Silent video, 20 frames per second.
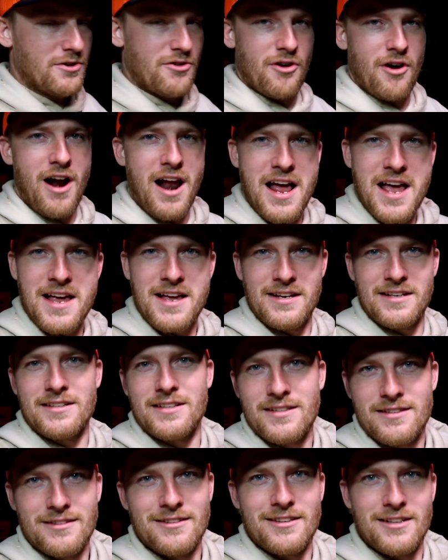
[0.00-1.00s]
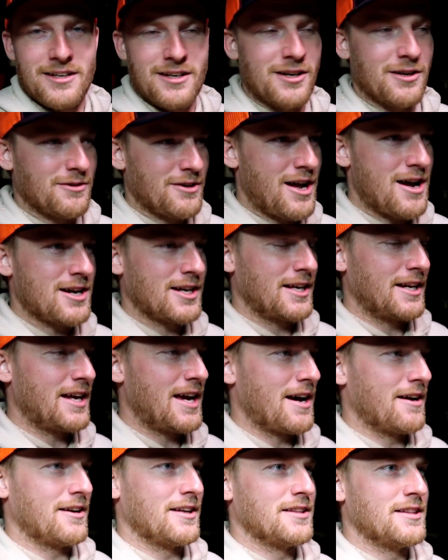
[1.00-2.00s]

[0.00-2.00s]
trying to, knock it out.